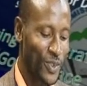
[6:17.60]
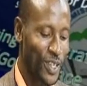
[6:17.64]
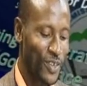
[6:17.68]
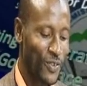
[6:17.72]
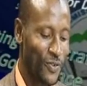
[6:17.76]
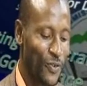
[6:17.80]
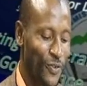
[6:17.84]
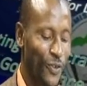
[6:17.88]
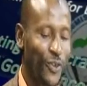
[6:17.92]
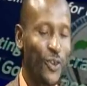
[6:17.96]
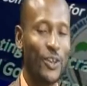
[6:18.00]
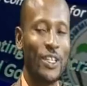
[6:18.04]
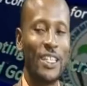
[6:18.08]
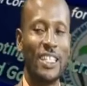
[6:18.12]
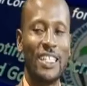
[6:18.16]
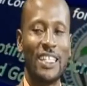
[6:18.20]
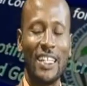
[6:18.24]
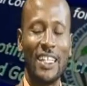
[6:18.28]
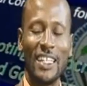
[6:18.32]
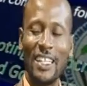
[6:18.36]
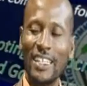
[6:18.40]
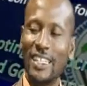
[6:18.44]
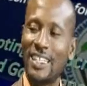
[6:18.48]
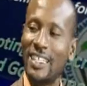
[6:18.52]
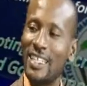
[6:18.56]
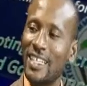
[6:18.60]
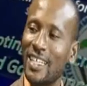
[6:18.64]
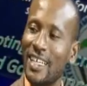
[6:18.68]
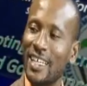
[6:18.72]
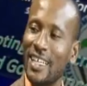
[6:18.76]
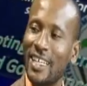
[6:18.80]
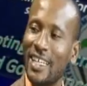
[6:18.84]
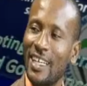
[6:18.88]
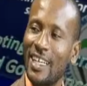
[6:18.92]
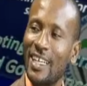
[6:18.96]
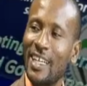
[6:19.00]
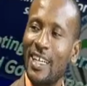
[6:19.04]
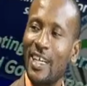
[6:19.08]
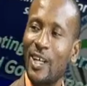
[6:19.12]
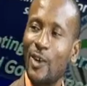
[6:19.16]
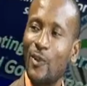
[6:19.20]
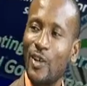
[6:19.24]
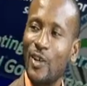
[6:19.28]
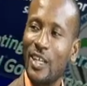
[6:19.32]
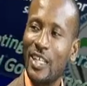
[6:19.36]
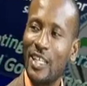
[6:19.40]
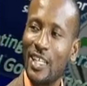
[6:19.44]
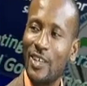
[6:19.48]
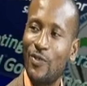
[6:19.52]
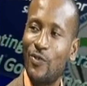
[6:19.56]
for the things say we
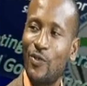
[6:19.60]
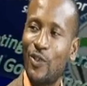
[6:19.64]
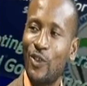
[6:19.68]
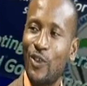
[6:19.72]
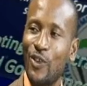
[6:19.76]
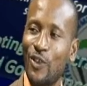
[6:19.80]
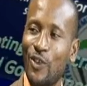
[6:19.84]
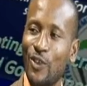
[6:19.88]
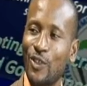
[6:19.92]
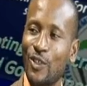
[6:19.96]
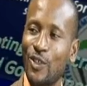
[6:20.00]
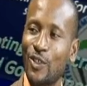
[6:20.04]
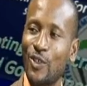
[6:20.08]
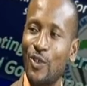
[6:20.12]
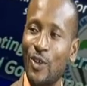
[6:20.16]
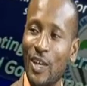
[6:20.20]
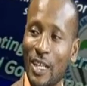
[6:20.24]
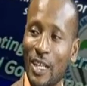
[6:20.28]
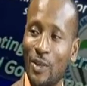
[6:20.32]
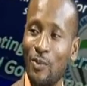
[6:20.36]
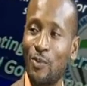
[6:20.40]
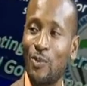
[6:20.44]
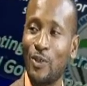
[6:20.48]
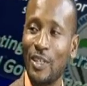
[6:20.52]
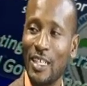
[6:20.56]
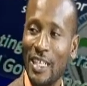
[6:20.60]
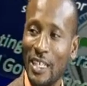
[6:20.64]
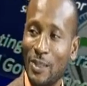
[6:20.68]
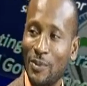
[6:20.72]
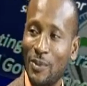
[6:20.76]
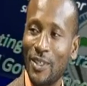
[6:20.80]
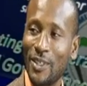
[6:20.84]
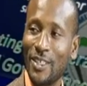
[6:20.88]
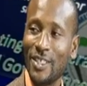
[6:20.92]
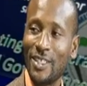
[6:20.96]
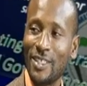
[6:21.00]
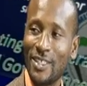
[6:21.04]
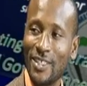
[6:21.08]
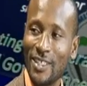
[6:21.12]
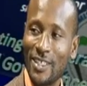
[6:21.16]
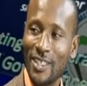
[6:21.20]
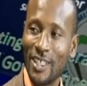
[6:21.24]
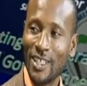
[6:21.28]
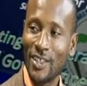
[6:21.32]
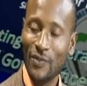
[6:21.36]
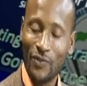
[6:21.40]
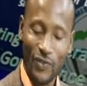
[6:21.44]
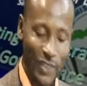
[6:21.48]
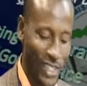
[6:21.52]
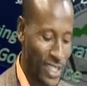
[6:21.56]
need for also help with neighbors
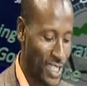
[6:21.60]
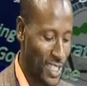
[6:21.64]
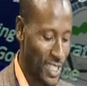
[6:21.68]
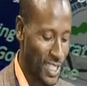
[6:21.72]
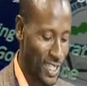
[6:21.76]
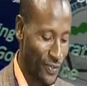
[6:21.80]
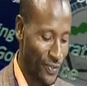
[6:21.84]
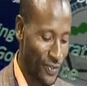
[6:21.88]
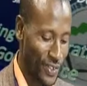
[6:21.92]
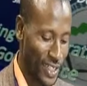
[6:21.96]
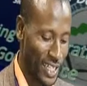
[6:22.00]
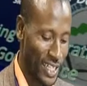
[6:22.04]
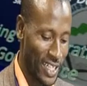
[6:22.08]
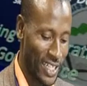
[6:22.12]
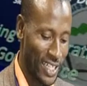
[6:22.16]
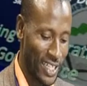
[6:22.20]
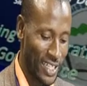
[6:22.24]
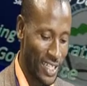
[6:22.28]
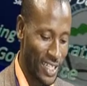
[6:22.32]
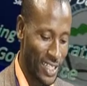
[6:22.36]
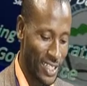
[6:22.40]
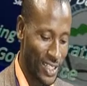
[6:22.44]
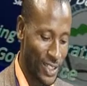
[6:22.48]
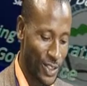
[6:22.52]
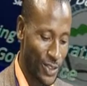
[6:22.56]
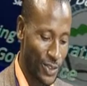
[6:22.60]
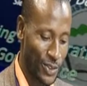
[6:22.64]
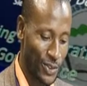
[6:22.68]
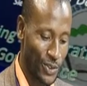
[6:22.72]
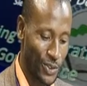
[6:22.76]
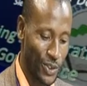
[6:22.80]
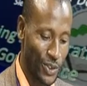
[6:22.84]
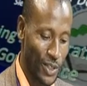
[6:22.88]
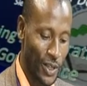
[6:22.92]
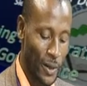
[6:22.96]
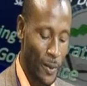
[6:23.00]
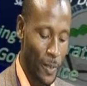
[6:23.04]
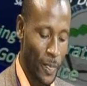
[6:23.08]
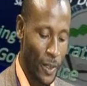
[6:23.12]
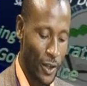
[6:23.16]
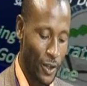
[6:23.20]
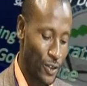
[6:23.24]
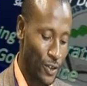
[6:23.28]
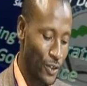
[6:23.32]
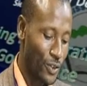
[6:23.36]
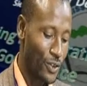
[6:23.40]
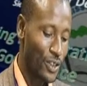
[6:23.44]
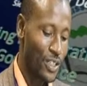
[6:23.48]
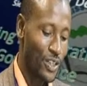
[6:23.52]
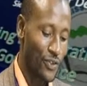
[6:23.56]
if they serve they into
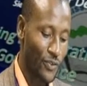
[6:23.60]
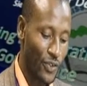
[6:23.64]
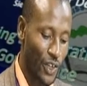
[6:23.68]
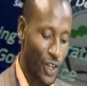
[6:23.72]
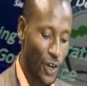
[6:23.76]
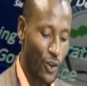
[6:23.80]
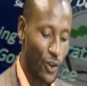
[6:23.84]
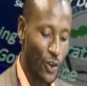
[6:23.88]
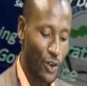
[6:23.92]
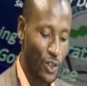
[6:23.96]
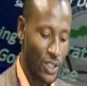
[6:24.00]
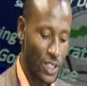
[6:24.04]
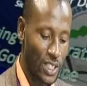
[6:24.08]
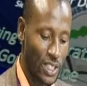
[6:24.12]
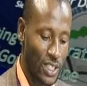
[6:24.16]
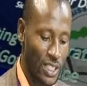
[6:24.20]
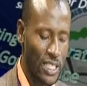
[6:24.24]
difficulties.